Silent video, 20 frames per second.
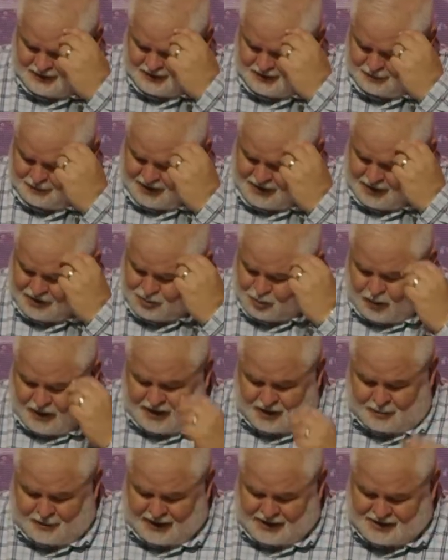because we
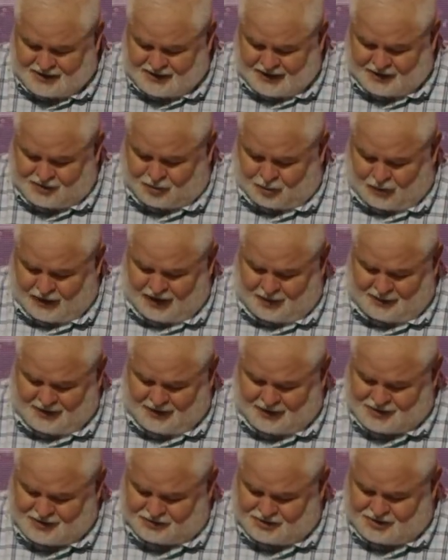had been sent away
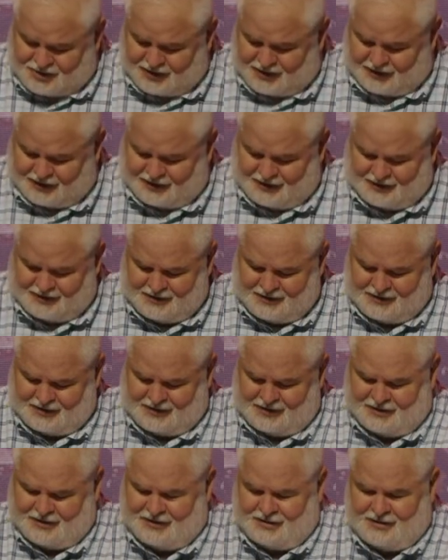because of sin.
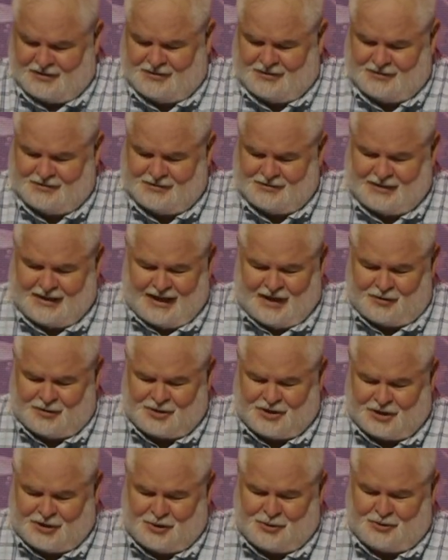How does
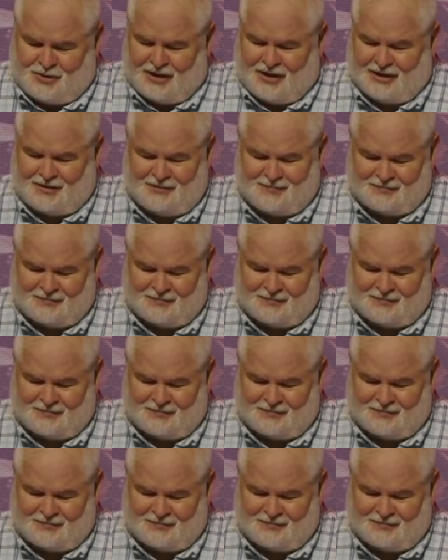he do that?